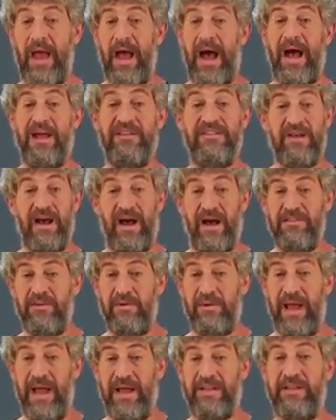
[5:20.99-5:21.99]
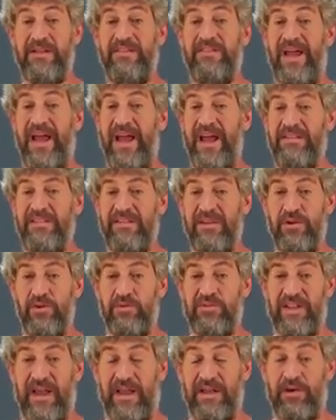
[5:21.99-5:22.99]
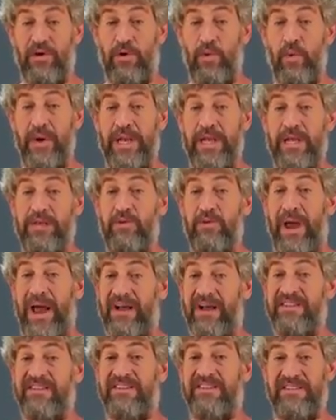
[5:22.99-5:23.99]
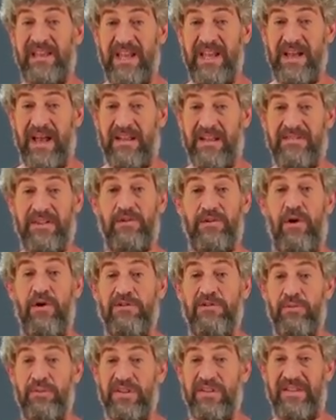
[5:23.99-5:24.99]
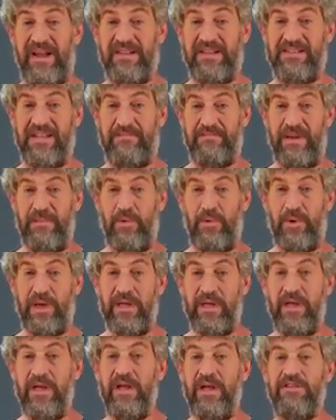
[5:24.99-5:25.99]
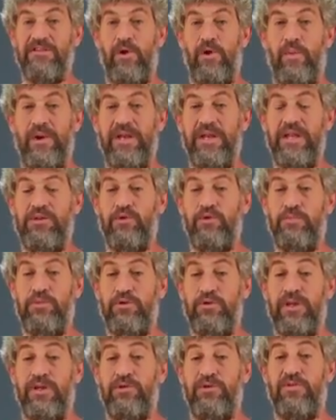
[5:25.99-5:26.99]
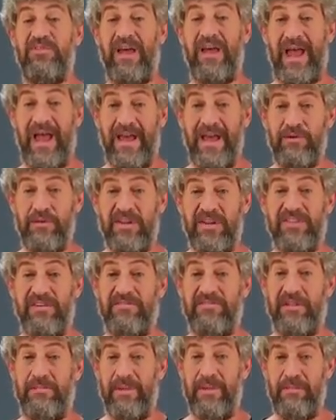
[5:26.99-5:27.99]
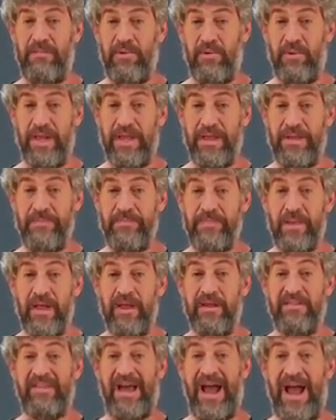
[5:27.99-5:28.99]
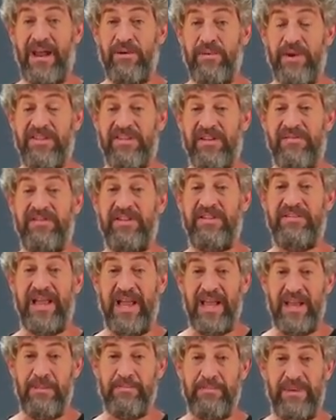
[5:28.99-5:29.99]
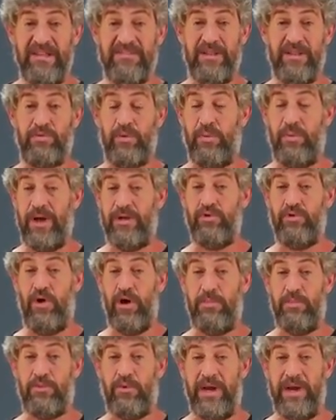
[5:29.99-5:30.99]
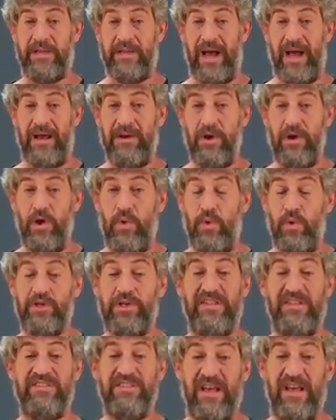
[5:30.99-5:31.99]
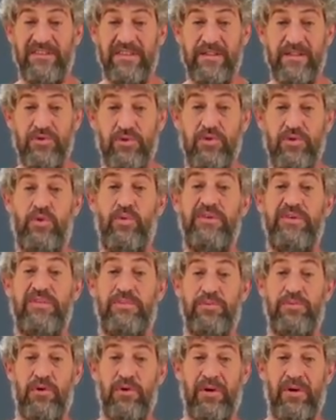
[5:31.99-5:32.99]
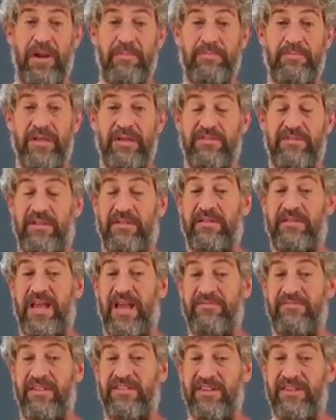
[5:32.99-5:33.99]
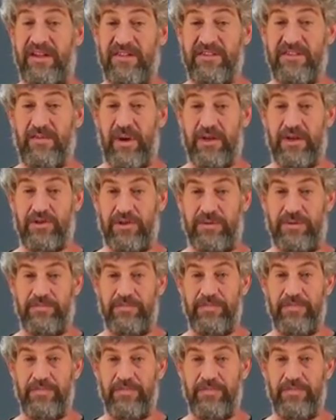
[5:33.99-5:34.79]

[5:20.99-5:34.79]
On the other hand, in the execute cycle, we need to access data that also resides in memory. So we need to put into the address of the memory the address of the data piece that we want to operate on, which has nothing to do with the program piece that gave us the instruction.